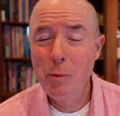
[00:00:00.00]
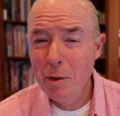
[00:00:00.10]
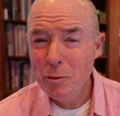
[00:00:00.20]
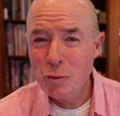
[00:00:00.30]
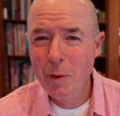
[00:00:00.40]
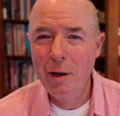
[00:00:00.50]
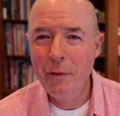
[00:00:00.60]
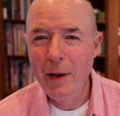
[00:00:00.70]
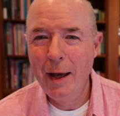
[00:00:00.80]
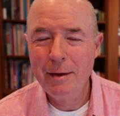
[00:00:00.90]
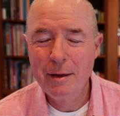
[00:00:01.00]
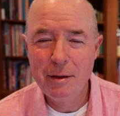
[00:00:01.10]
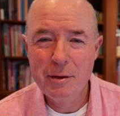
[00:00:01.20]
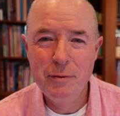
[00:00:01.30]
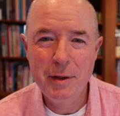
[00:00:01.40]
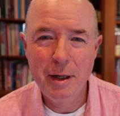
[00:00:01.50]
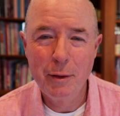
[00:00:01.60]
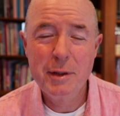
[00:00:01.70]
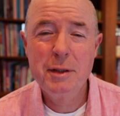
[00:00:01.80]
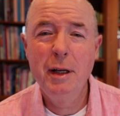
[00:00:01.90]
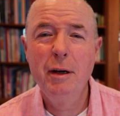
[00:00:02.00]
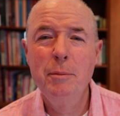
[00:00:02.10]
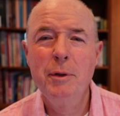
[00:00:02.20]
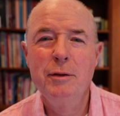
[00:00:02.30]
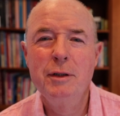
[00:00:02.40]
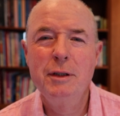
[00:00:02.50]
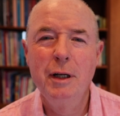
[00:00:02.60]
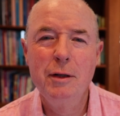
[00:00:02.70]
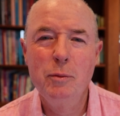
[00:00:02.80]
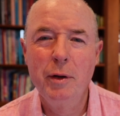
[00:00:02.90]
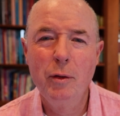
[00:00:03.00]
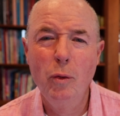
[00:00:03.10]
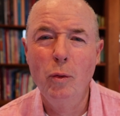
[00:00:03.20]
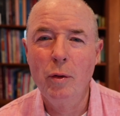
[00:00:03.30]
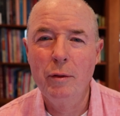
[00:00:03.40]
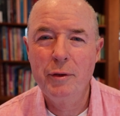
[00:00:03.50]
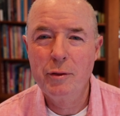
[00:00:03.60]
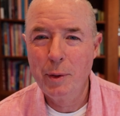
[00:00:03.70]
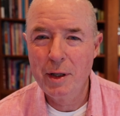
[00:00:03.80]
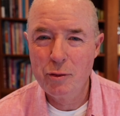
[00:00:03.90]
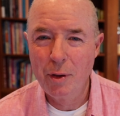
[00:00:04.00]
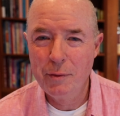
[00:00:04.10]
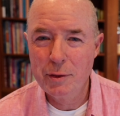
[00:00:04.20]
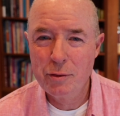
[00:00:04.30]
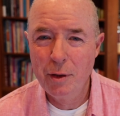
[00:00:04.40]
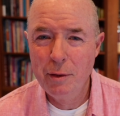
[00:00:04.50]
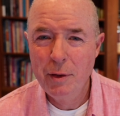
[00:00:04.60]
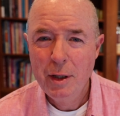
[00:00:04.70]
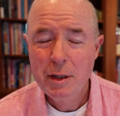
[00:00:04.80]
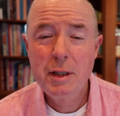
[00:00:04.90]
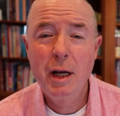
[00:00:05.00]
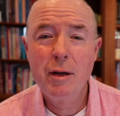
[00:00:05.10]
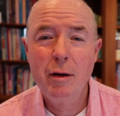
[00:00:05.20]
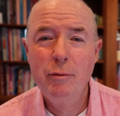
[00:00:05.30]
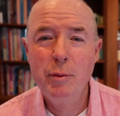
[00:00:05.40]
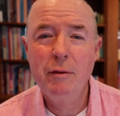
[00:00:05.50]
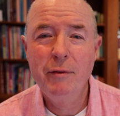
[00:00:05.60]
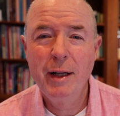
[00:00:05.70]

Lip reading: I won't dwell on that in this video. Instead, I'm going to tell you what all of the 20 drivers drove, starting off with